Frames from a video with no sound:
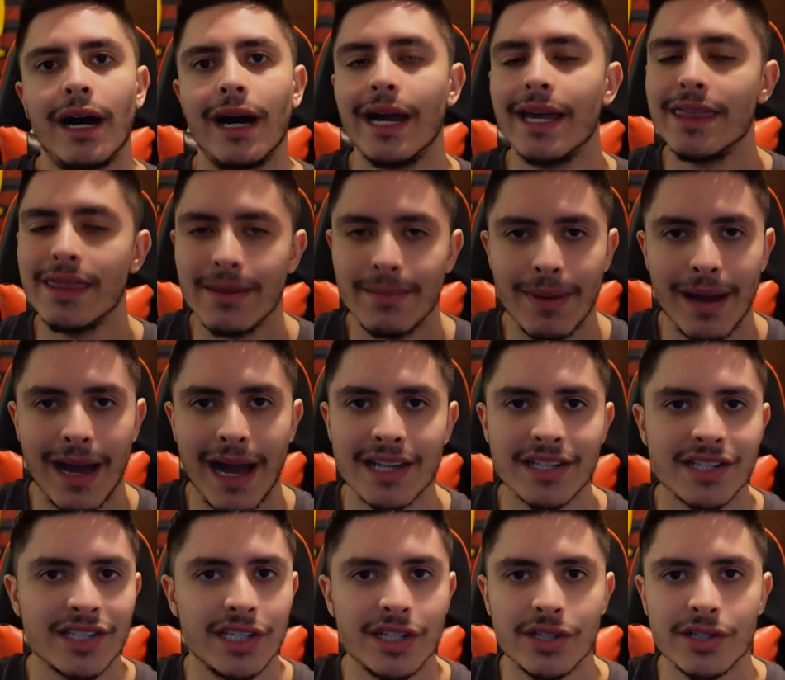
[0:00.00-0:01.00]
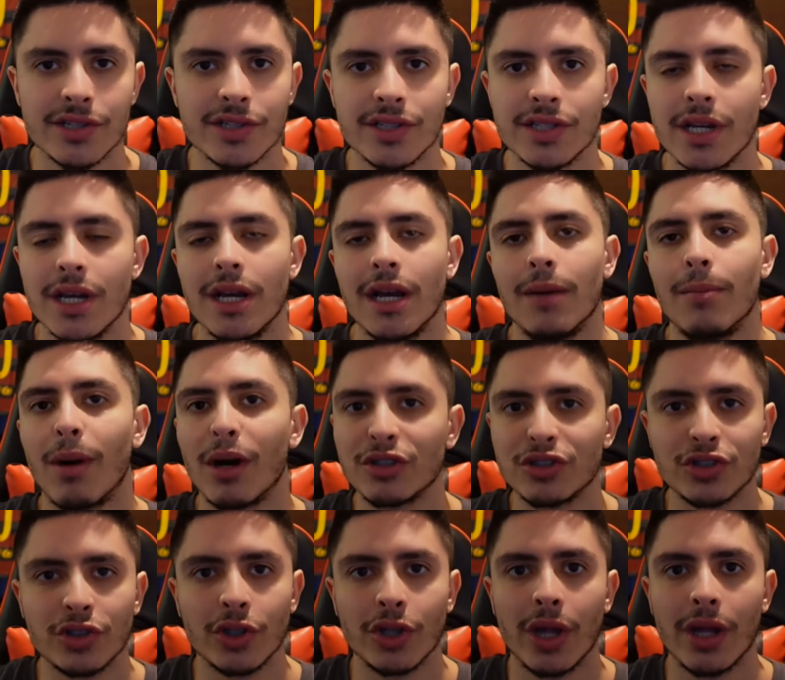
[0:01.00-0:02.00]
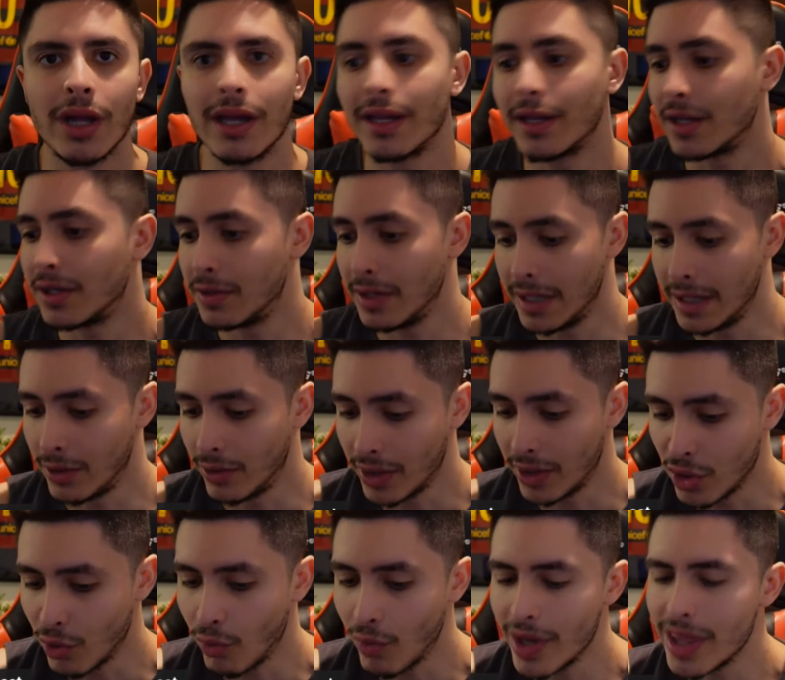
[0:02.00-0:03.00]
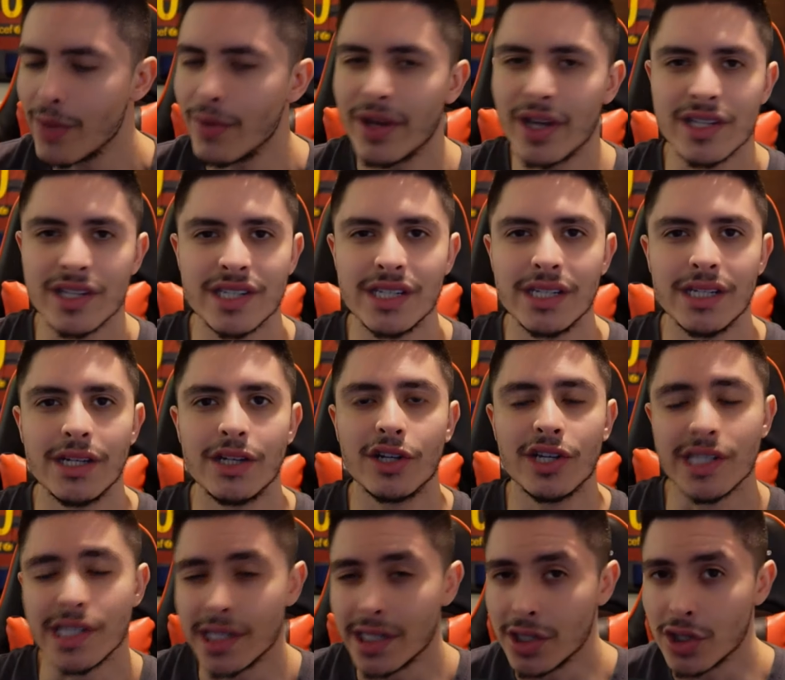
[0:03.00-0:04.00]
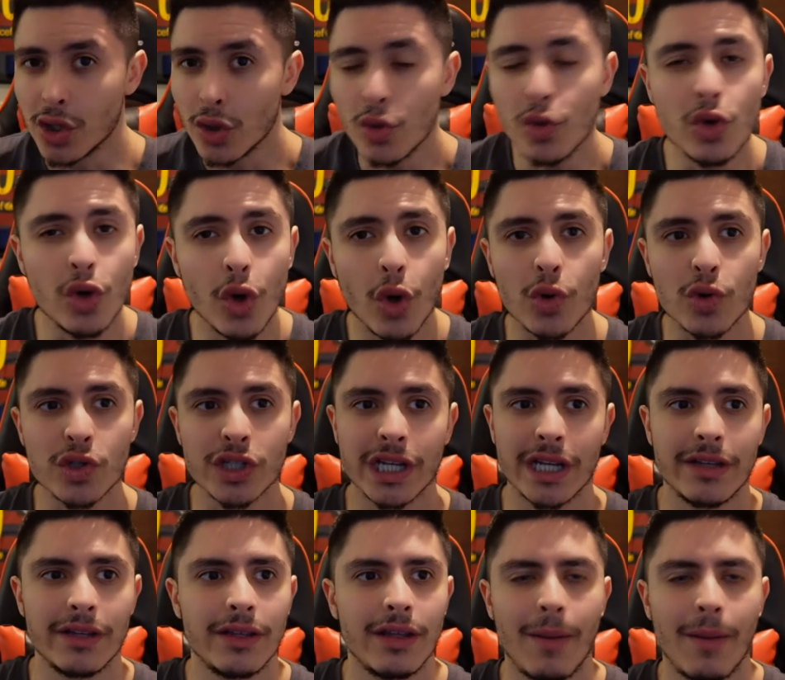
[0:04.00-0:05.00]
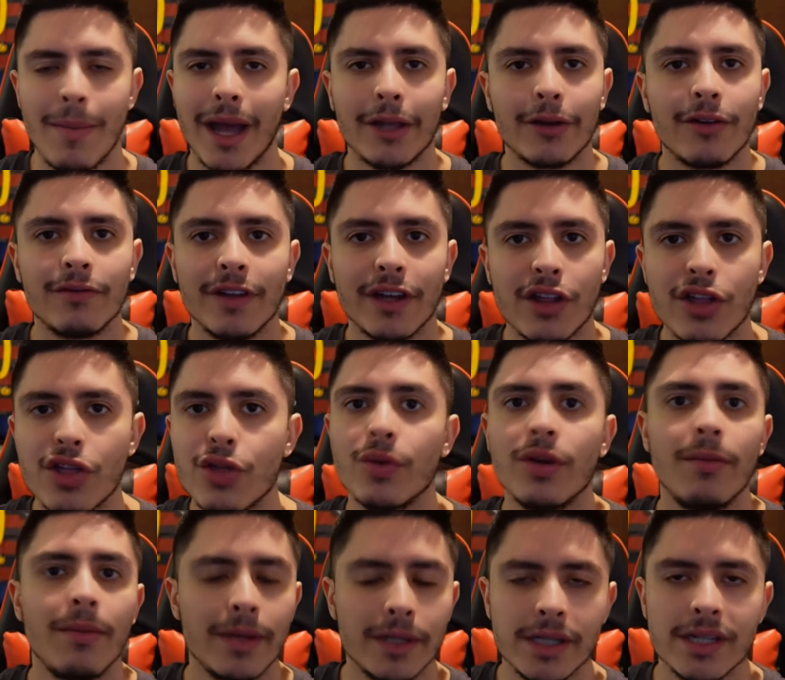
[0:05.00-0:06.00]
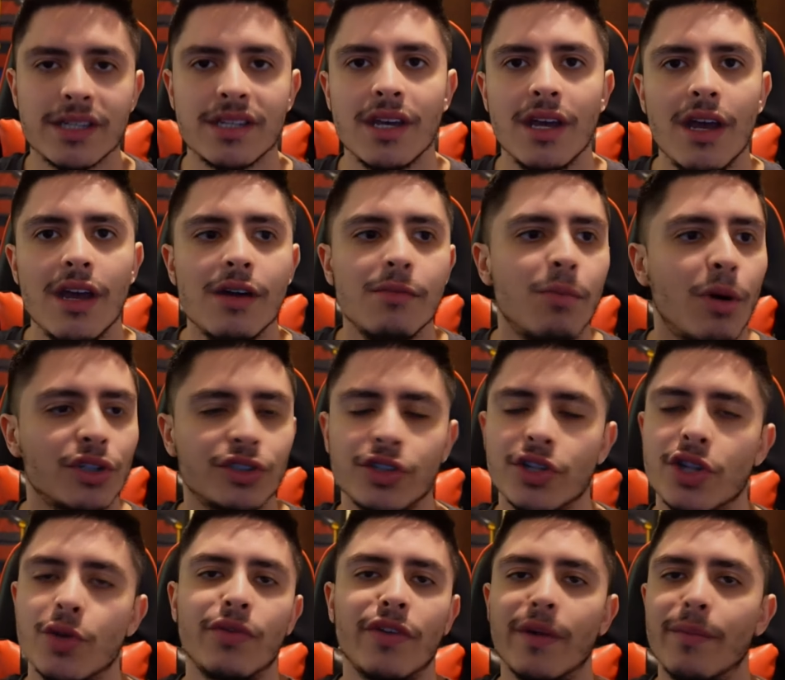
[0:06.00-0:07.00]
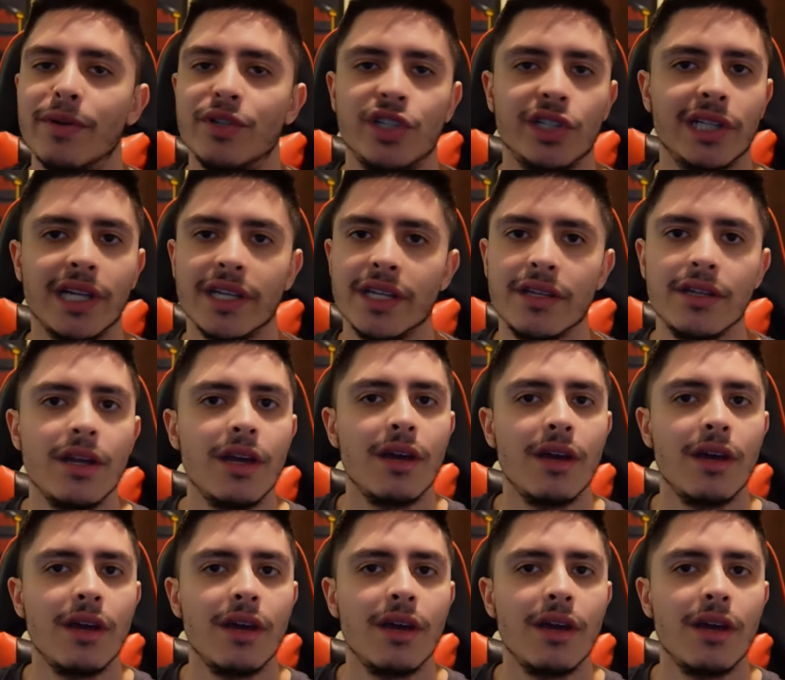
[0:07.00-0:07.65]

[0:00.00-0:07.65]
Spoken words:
In the past years, Barcelona, and the way that we conceding 2 goals in a matter of 3 minutes, Barcelona would have capitulated.